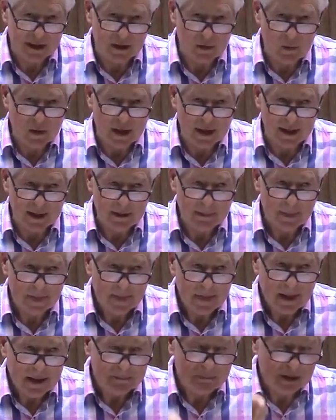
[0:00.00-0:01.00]
away,
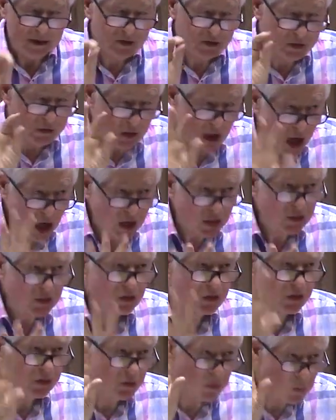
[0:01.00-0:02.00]
but you're
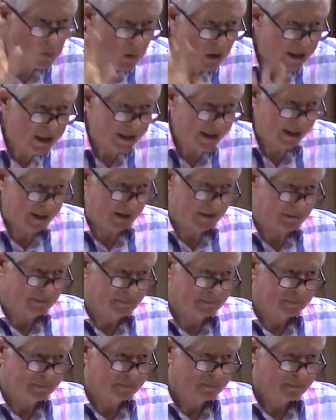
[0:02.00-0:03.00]
on the way.
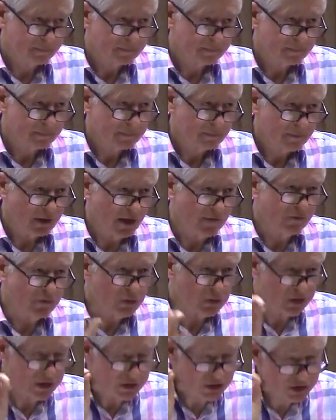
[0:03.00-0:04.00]
If you
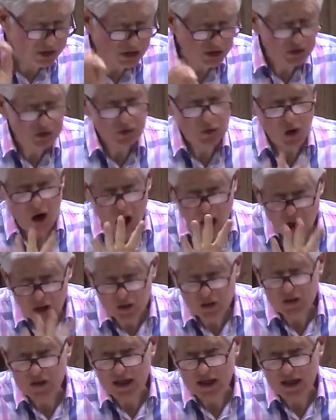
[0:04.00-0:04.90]
continue on